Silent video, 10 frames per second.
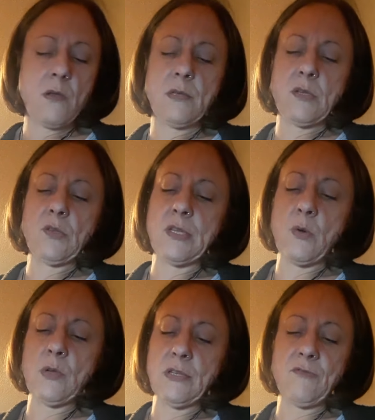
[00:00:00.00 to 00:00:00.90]
So
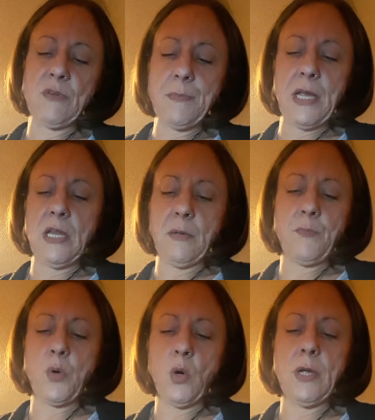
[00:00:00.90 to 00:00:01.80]
someone's remaining
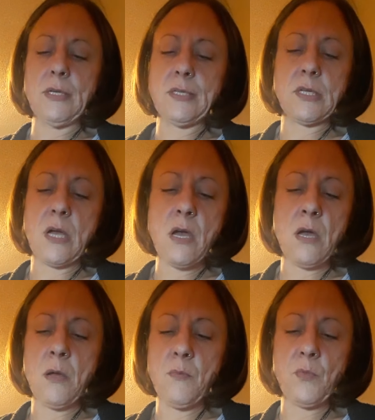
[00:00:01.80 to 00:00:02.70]
poised,
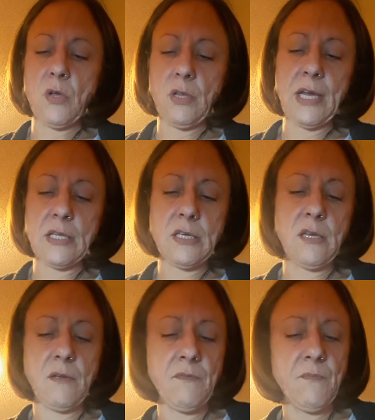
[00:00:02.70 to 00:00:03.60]
calm,
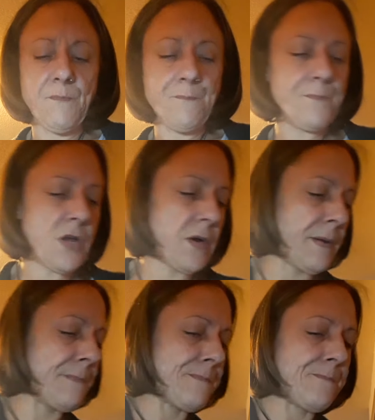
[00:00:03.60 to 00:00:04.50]
collective, all right.